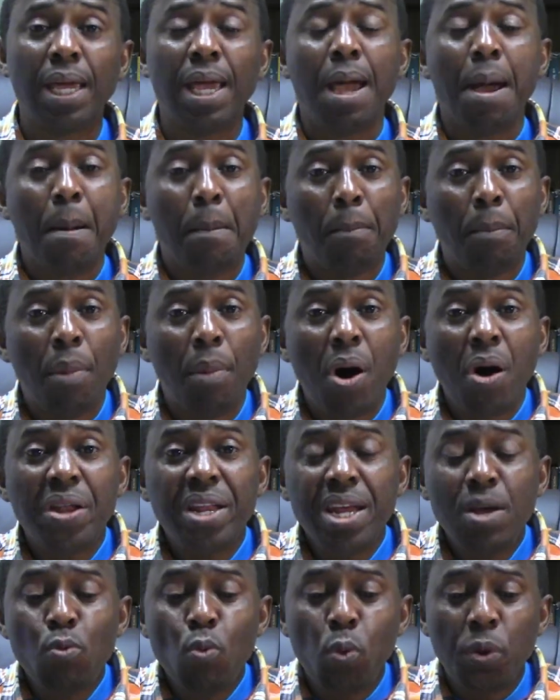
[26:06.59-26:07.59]

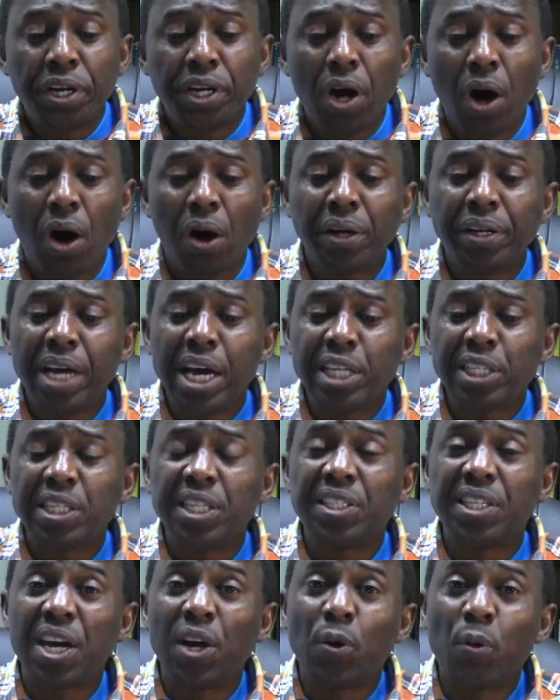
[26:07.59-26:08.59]
Mourning with others is a
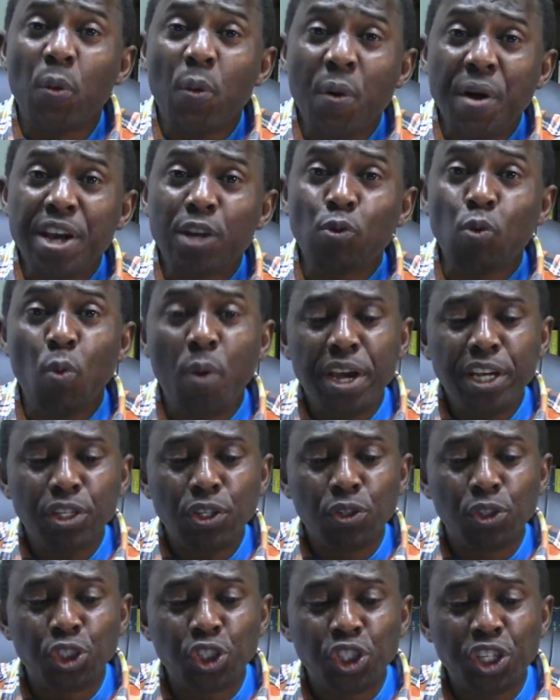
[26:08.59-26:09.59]
great way to
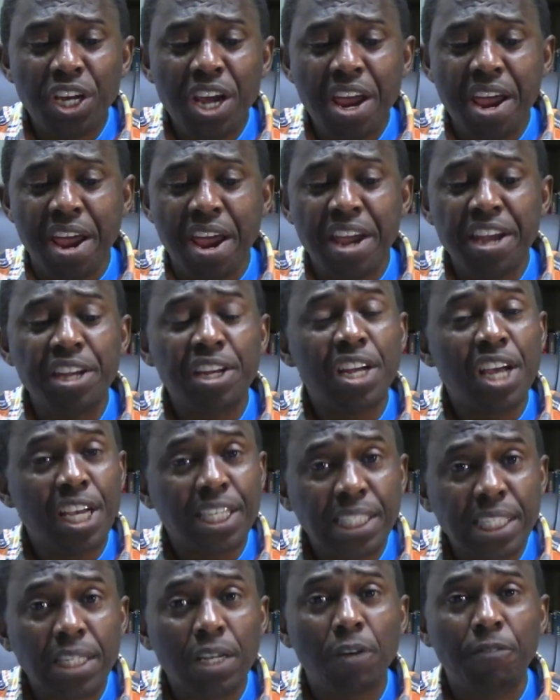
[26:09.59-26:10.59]
share in their
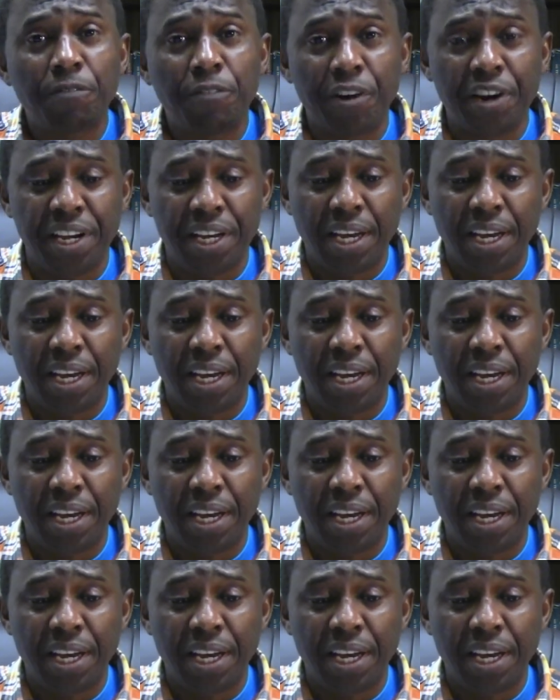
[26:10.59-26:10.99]
suffering.